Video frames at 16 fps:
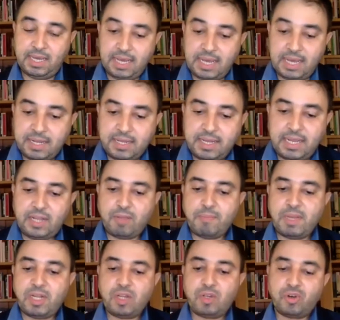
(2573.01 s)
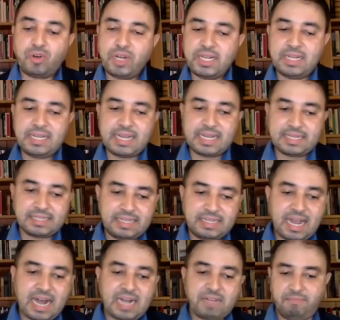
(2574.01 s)
Indeed, the Mediterranean does
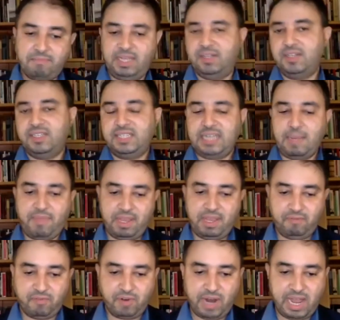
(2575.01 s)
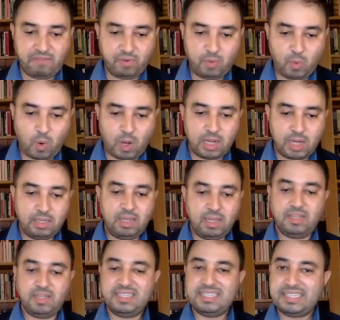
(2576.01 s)
not mean the same thing for everyone,
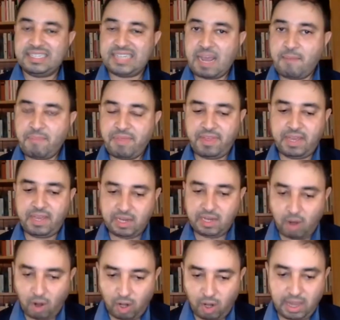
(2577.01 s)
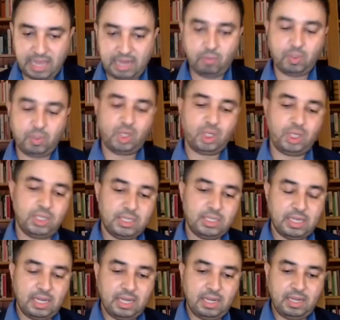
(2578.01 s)
the same thing in all languages,
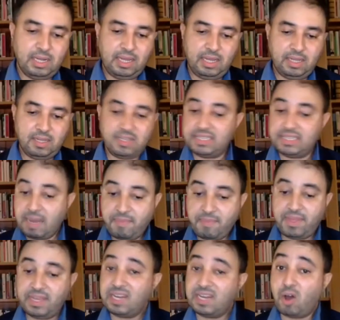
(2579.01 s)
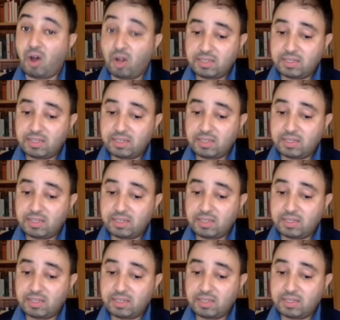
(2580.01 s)
the same thing at all